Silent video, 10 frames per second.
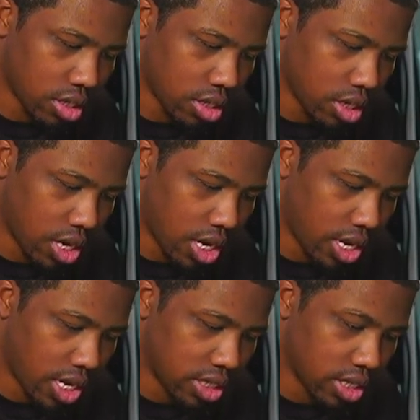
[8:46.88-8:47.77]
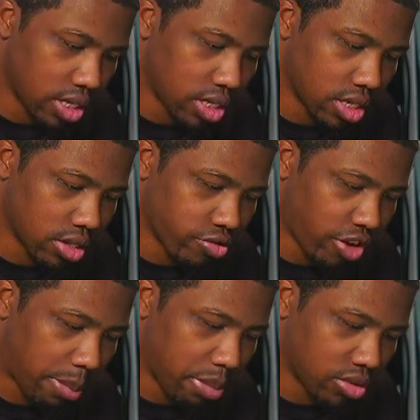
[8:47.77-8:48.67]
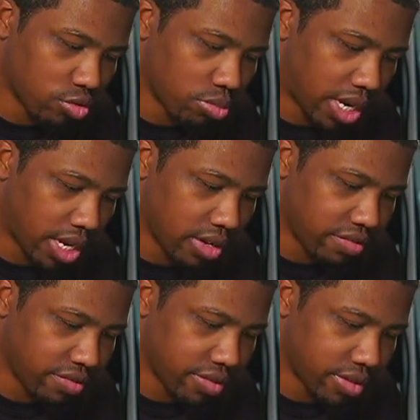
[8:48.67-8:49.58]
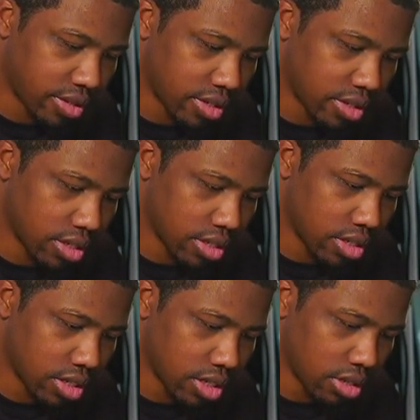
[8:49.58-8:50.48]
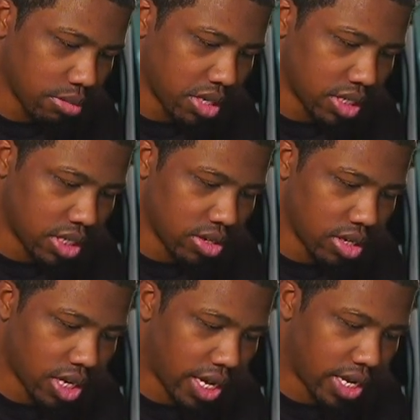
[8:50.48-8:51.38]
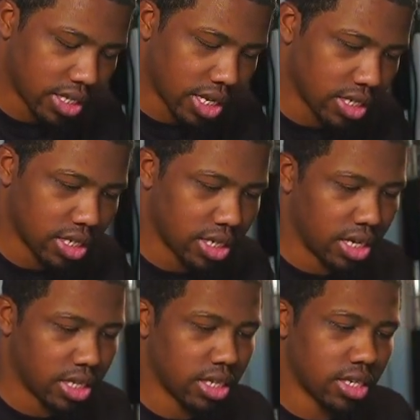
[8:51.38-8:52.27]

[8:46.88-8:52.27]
Now I can actually wrap it through my F, but it still look like that's connected.